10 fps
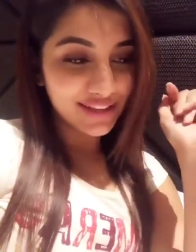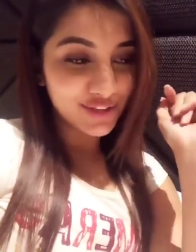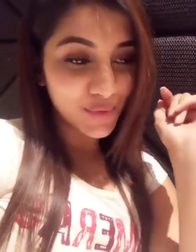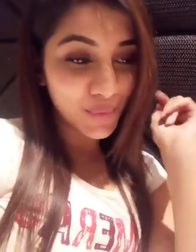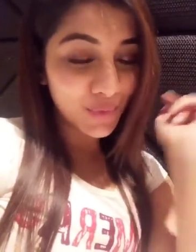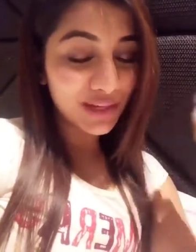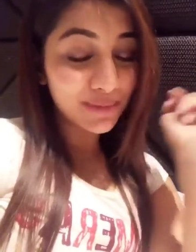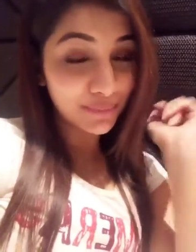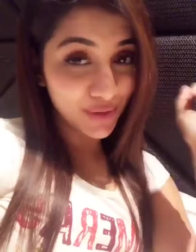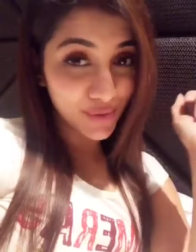is
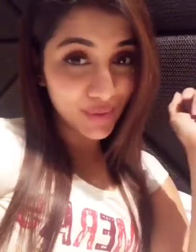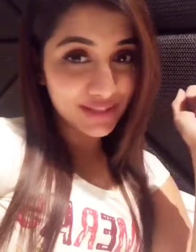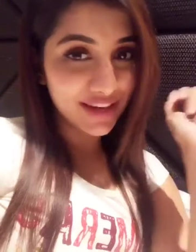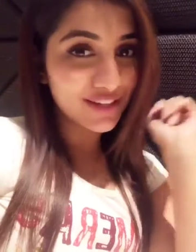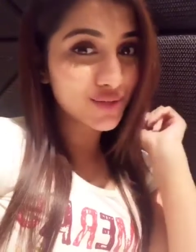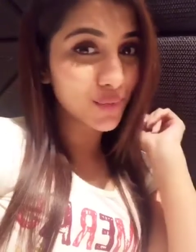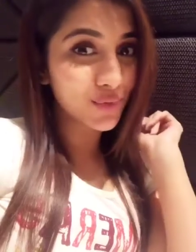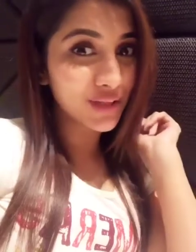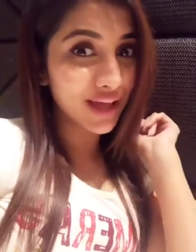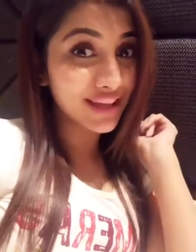only because I just
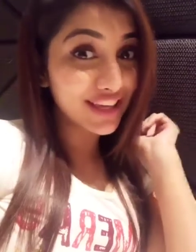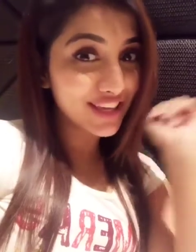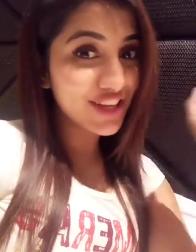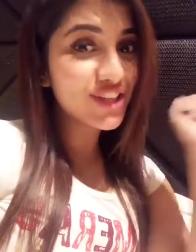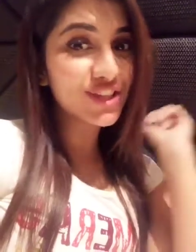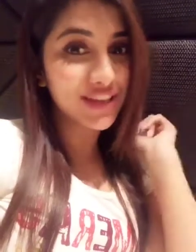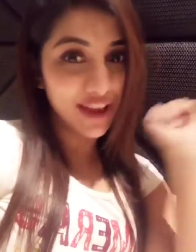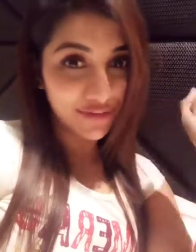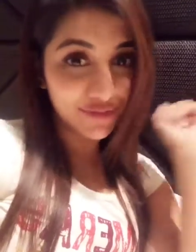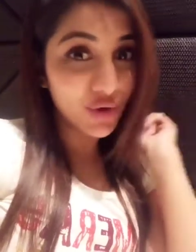want to thank each and
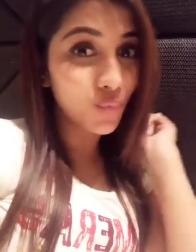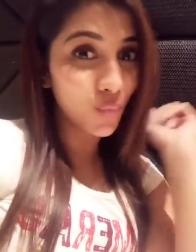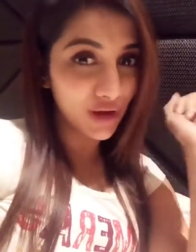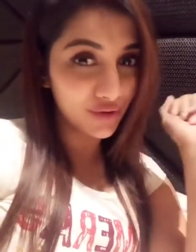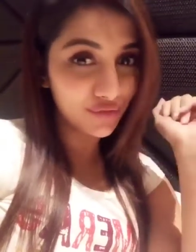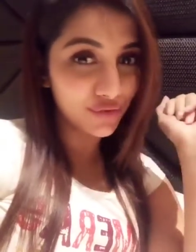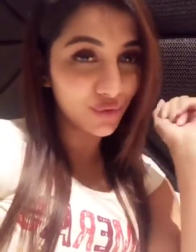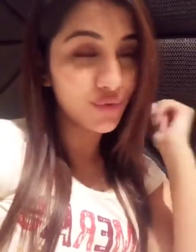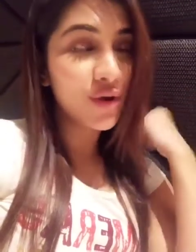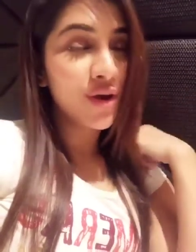every one of
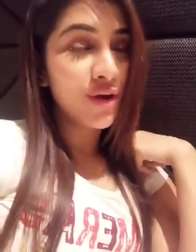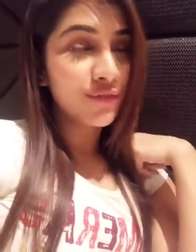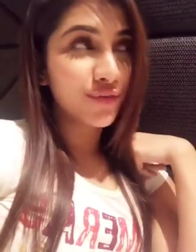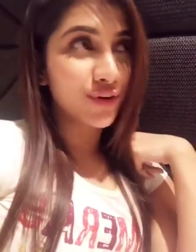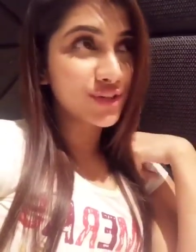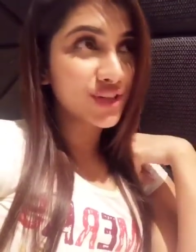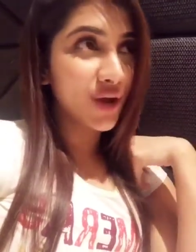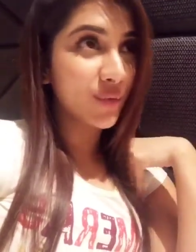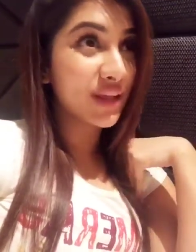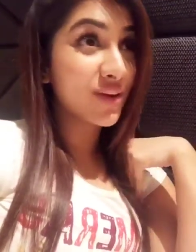you for
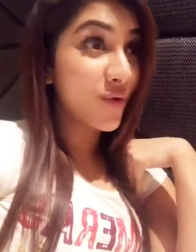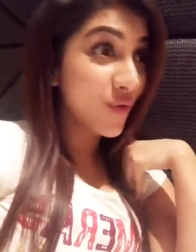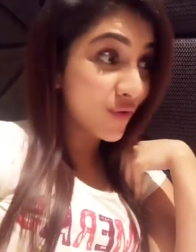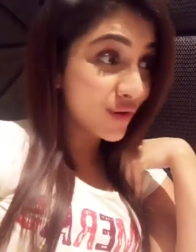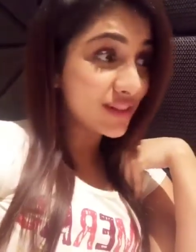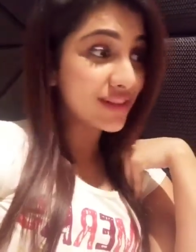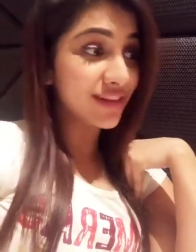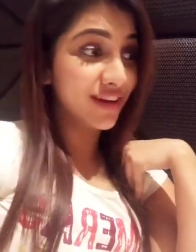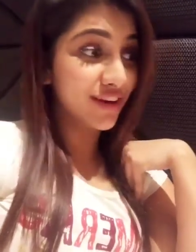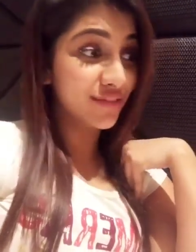showering all
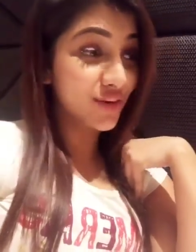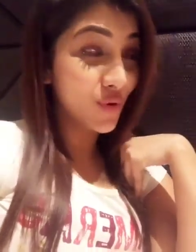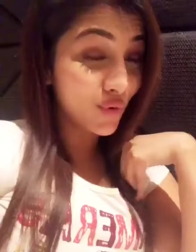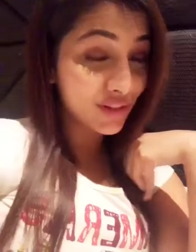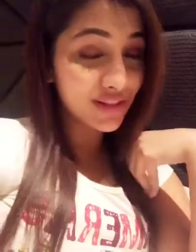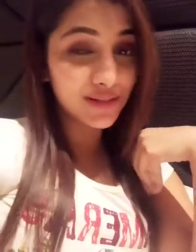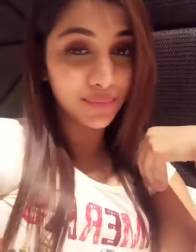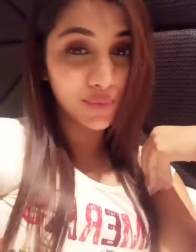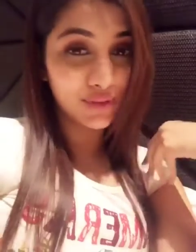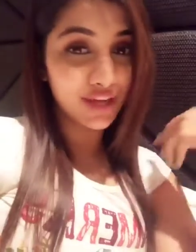the love and all the
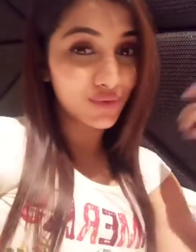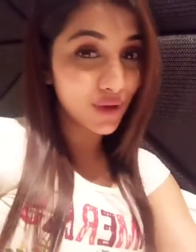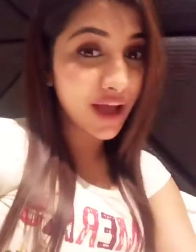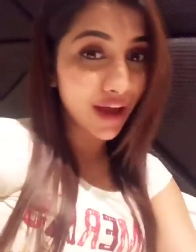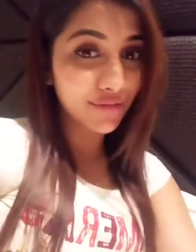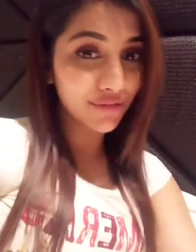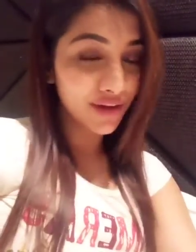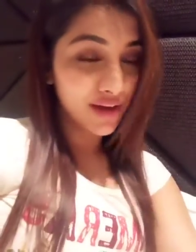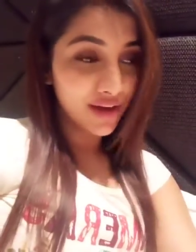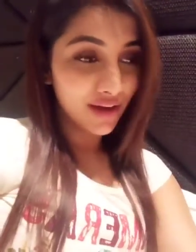support that you have
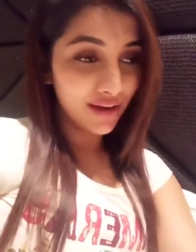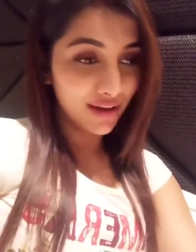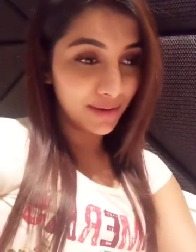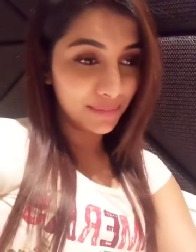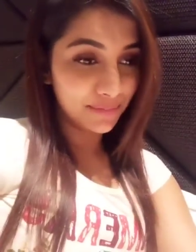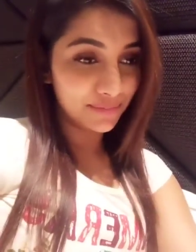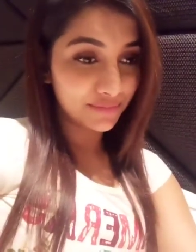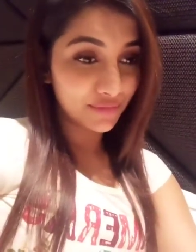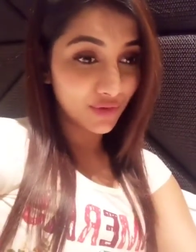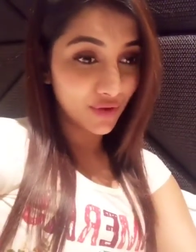
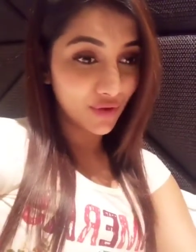um,